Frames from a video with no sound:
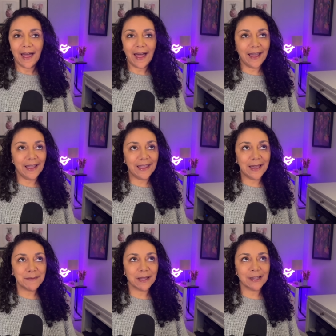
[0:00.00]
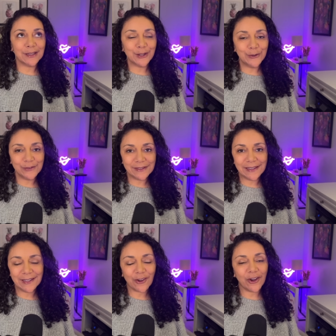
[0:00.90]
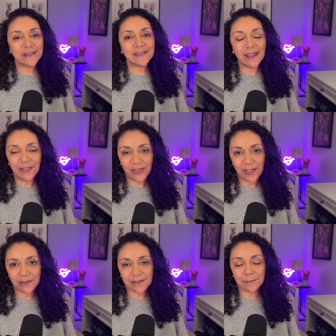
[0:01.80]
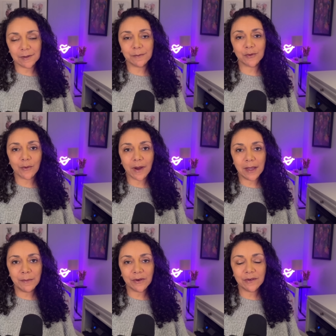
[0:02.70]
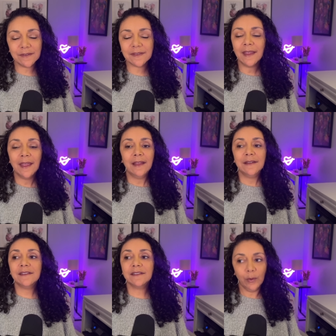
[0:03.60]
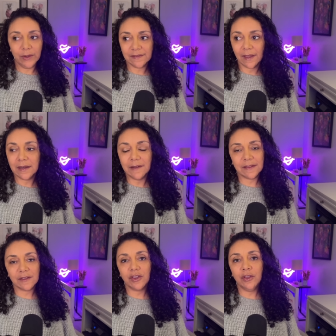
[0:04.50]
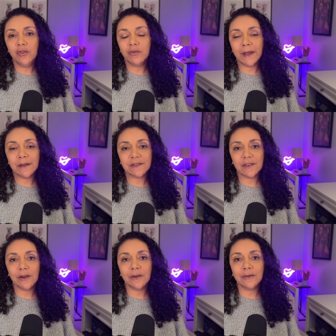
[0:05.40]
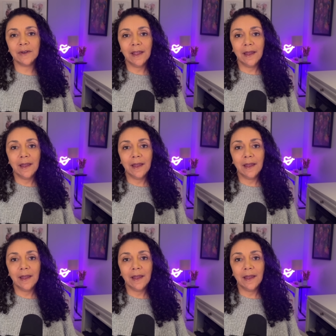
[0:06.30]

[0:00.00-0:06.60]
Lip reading: I am closing in on 10,000 subscribers. So excited. That's a huge milestone.